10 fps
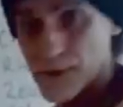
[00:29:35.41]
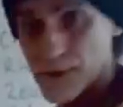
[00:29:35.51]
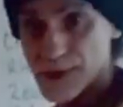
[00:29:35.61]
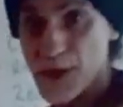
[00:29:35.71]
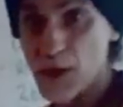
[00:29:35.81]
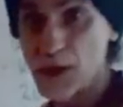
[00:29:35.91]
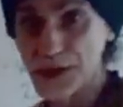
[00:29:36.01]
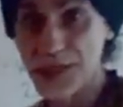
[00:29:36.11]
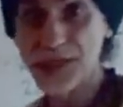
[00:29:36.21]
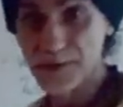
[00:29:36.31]
The solar
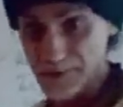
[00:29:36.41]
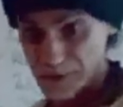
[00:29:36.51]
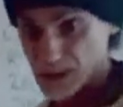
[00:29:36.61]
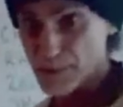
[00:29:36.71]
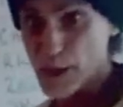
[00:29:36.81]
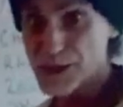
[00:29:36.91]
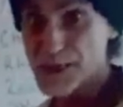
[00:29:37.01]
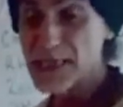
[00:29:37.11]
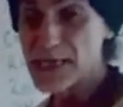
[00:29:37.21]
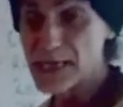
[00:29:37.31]
system,
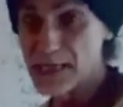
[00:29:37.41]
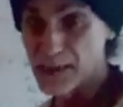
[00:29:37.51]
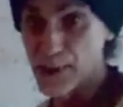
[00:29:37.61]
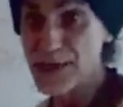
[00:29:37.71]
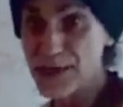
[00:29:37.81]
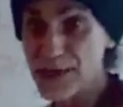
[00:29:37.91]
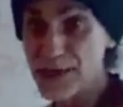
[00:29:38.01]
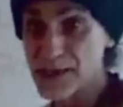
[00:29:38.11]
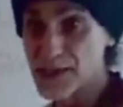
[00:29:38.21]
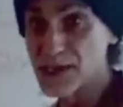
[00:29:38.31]
supposedly in the
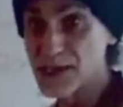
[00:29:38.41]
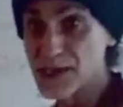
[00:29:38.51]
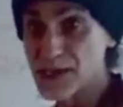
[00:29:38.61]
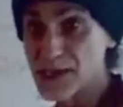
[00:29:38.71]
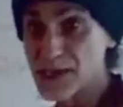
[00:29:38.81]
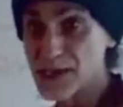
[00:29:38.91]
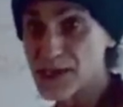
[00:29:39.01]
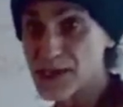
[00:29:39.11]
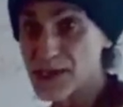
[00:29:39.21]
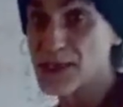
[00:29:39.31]
Copernican system, the
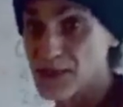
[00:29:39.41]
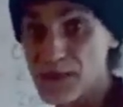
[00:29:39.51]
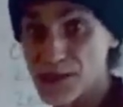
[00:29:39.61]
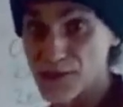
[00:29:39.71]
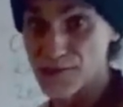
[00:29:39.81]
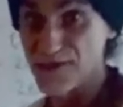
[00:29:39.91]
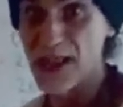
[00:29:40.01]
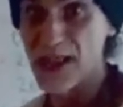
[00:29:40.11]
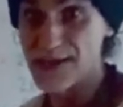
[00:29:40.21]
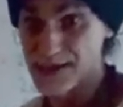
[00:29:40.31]
heliocentric system,
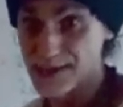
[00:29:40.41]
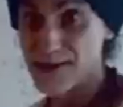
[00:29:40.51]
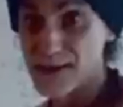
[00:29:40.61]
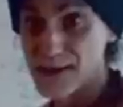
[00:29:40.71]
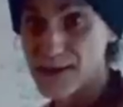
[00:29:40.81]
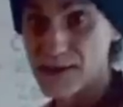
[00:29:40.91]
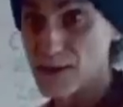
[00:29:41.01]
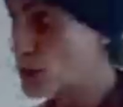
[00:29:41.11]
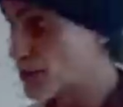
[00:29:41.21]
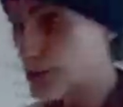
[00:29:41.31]
is flat.
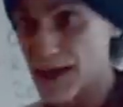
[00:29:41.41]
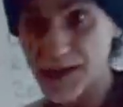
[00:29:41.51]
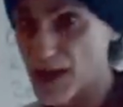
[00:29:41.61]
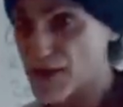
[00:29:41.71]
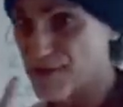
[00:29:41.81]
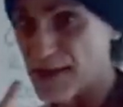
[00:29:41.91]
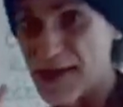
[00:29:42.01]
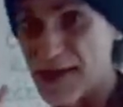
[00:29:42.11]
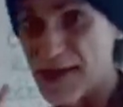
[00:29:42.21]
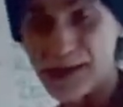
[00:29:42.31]
All the planets go
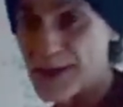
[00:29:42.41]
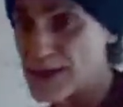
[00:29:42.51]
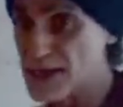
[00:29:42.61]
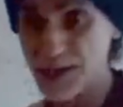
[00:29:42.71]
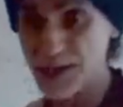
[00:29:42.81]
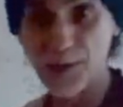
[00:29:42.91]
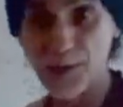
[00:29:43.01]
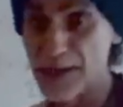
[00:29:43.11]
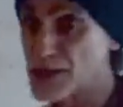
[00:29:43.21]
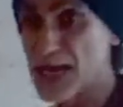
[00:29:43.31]
flat around a
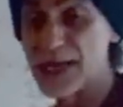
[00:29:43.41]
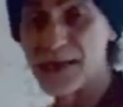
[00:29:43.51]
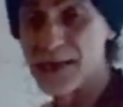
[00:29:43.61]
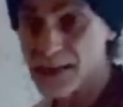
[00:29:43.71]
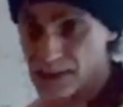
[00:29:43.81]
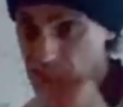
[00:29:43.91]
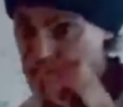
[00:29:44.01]
disk around the sun.